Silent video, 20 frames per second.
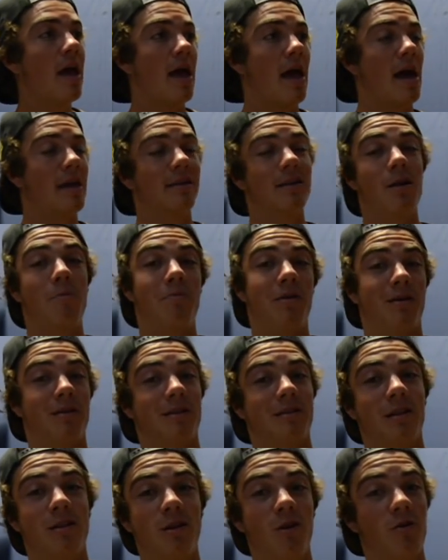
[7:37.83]
Ended up being
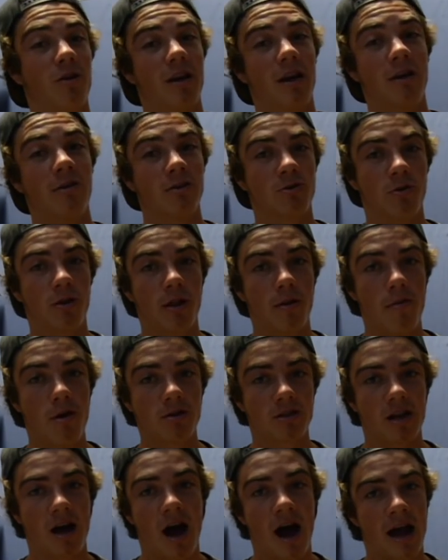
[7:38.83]
like the little kid who was one of the
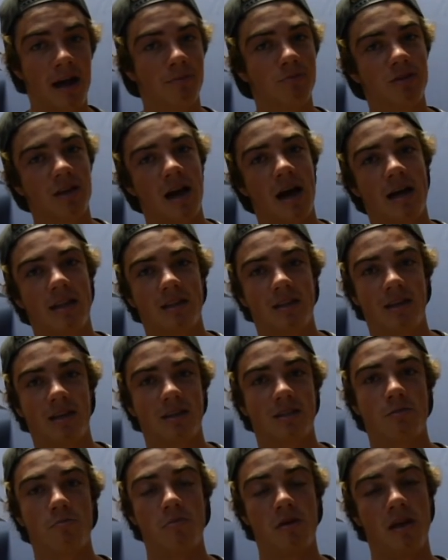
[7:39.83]
most hyped at
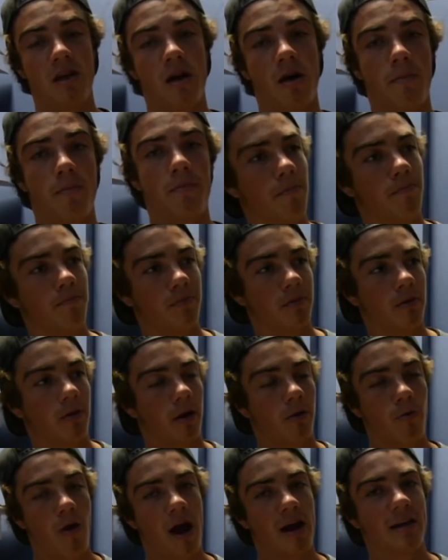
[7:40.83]
this meetup,
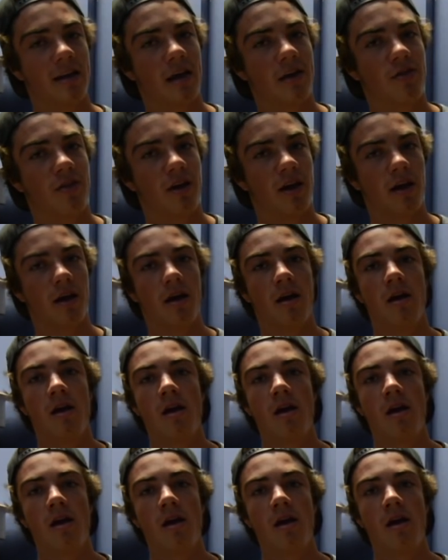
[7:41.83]
like ride day thing.